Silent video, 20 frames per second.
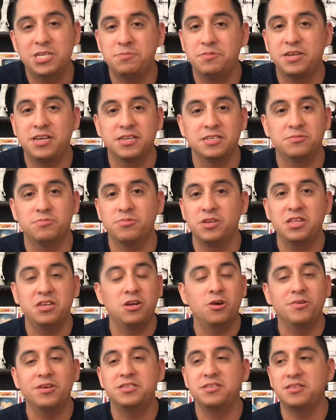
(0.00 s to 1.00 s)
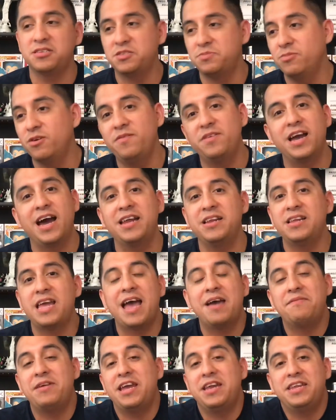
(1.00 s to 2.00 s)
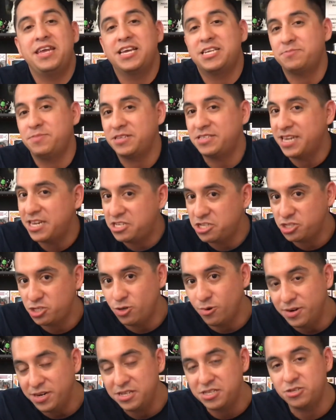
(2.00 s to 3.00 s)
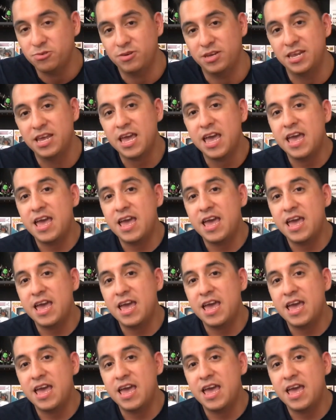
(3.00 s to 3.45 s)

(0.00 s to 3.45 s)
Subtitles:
because really going into this movie, I didn't have any expectations going into it.